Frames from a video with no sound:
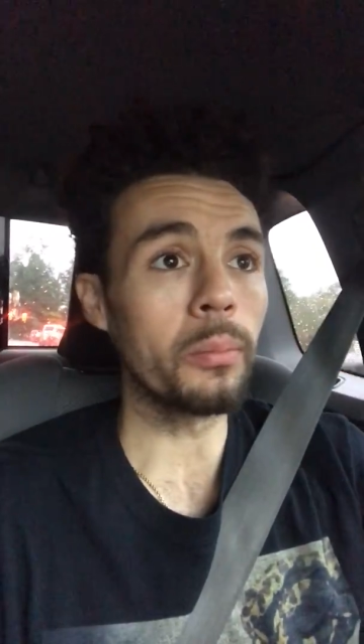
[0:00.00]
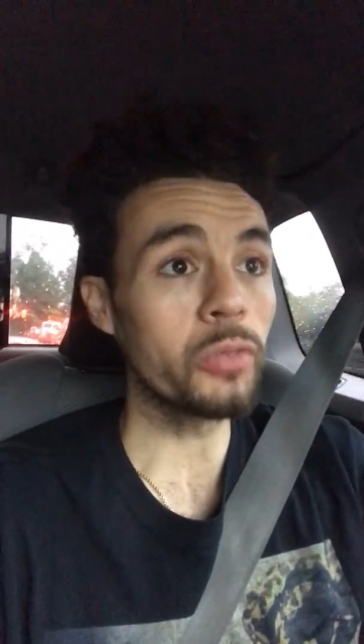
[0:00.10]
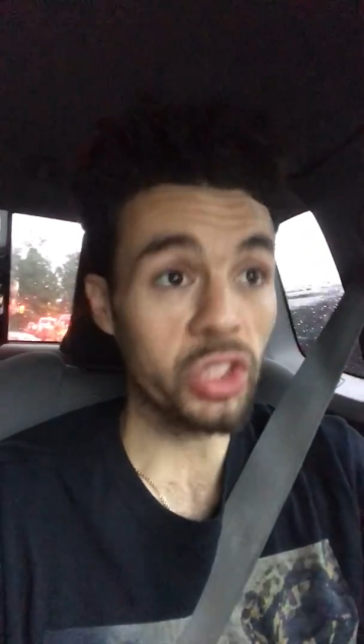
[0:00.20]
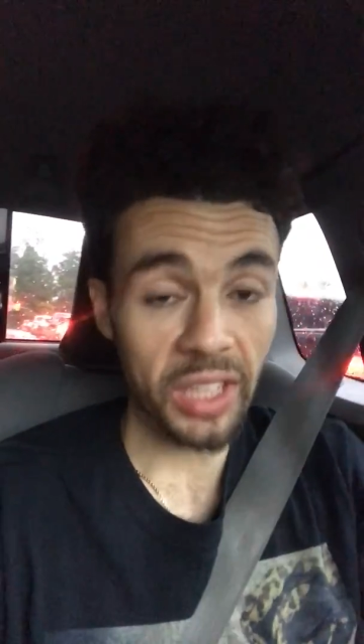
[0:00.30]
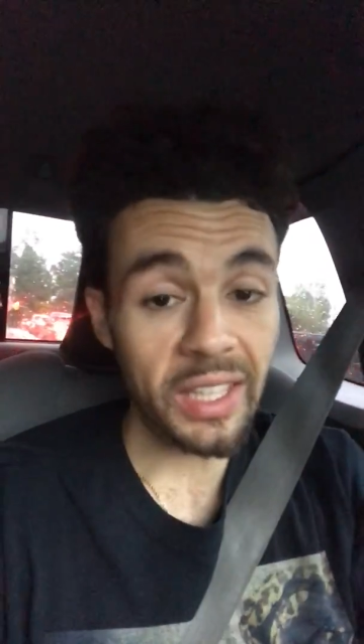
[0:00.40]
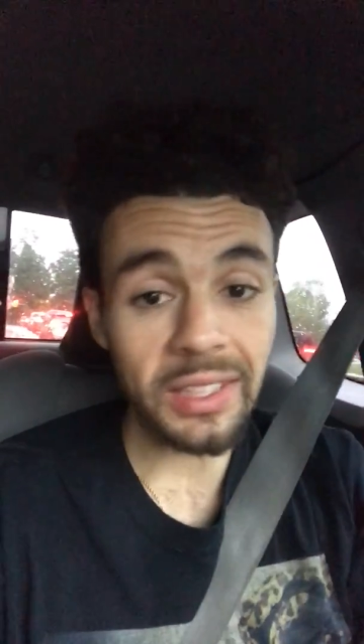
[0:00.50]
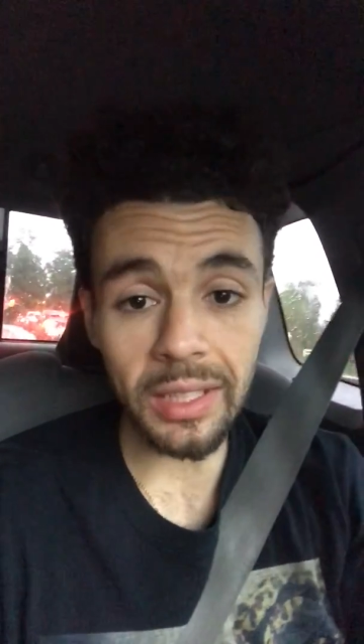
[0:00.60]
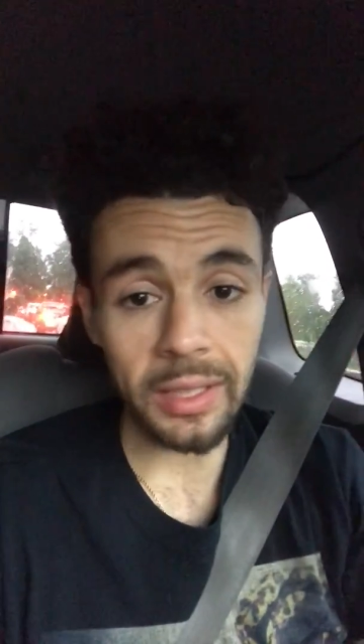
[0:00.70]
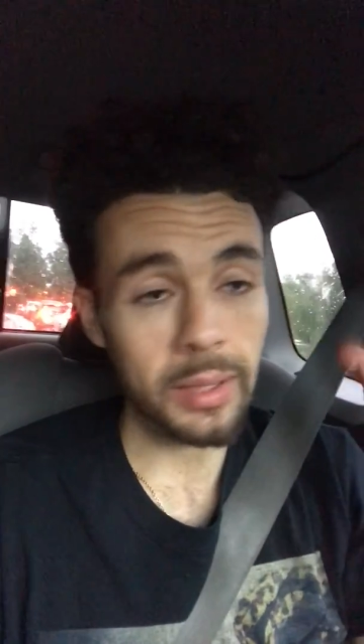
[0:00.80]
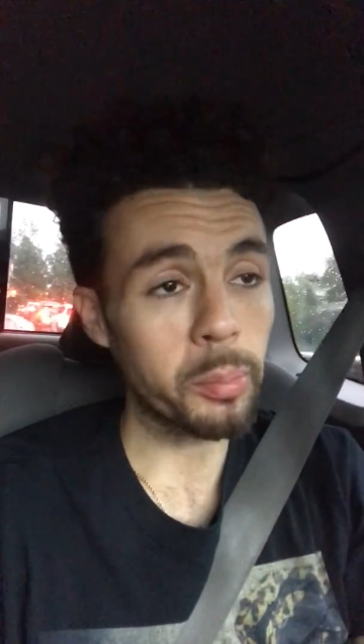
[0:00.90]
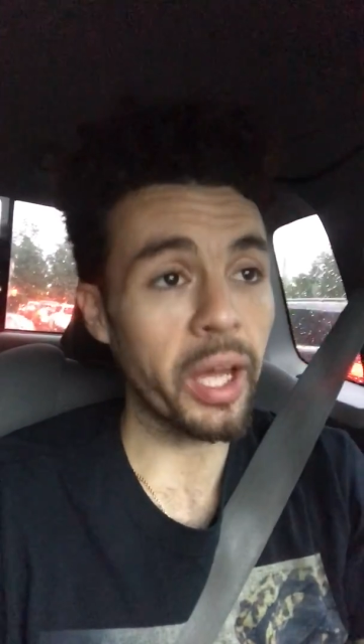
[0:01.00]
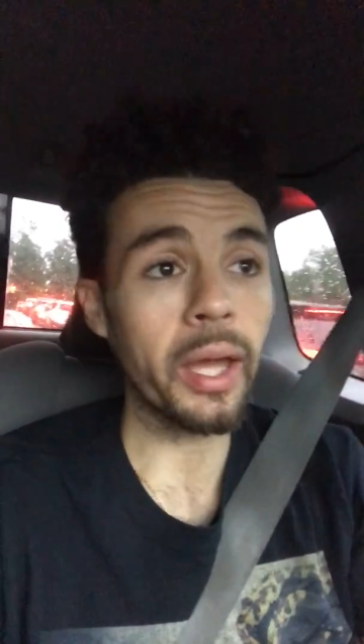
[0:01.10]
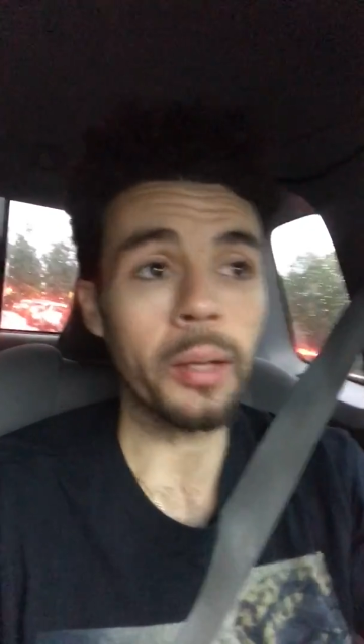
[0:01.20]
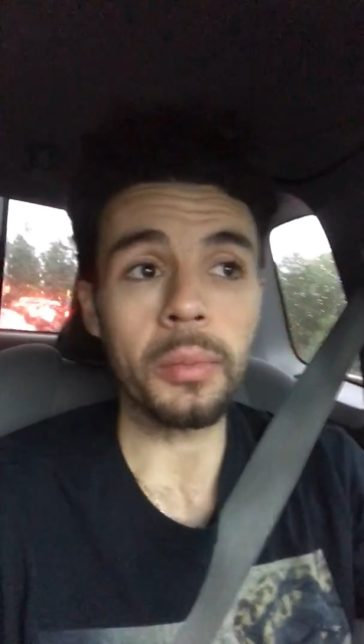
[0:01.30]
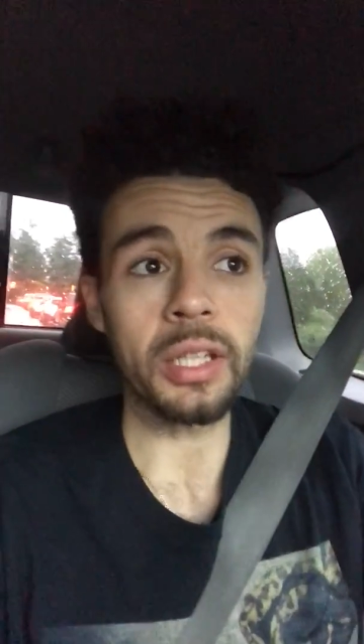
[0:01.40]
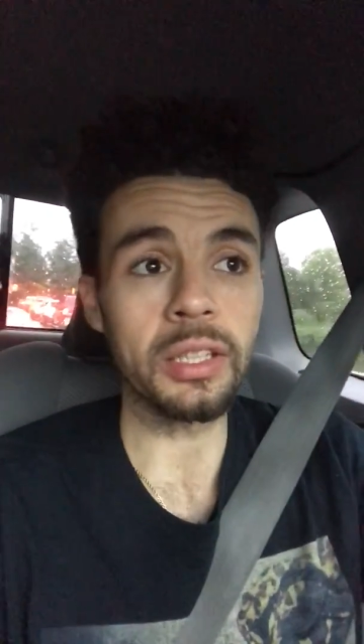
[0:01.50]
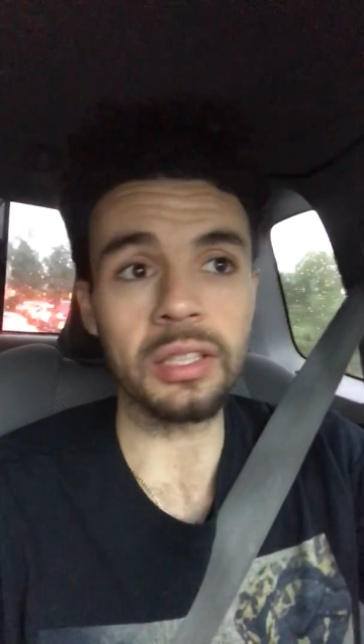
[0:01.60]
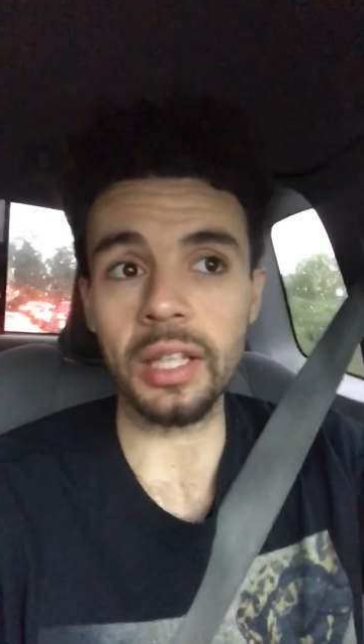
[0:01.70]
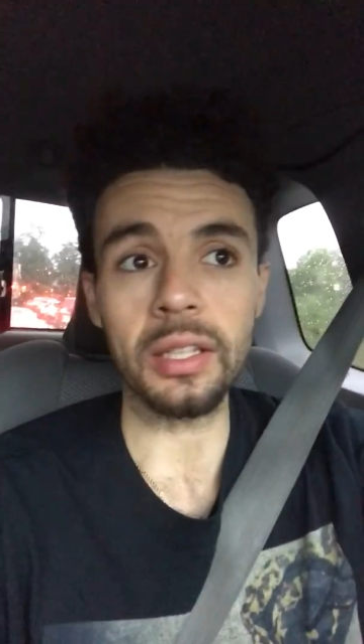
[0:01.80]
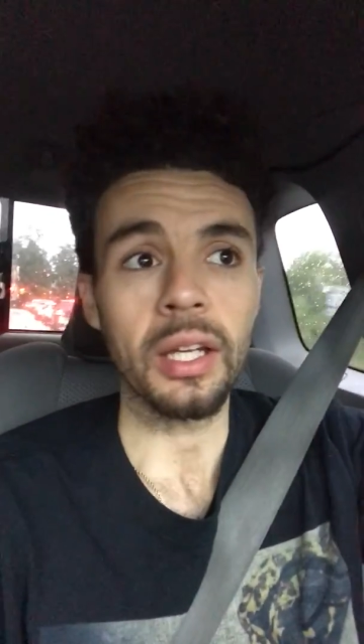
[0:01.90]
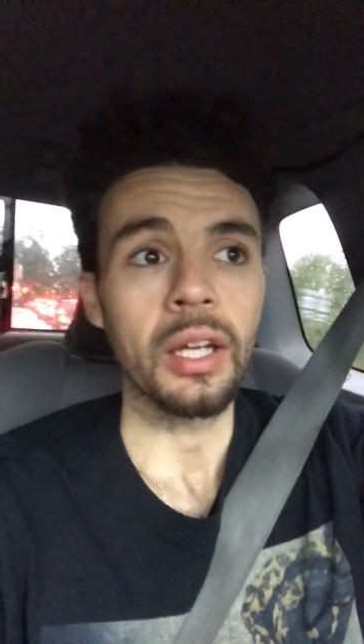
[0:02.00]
just instantly, bam. And it's like,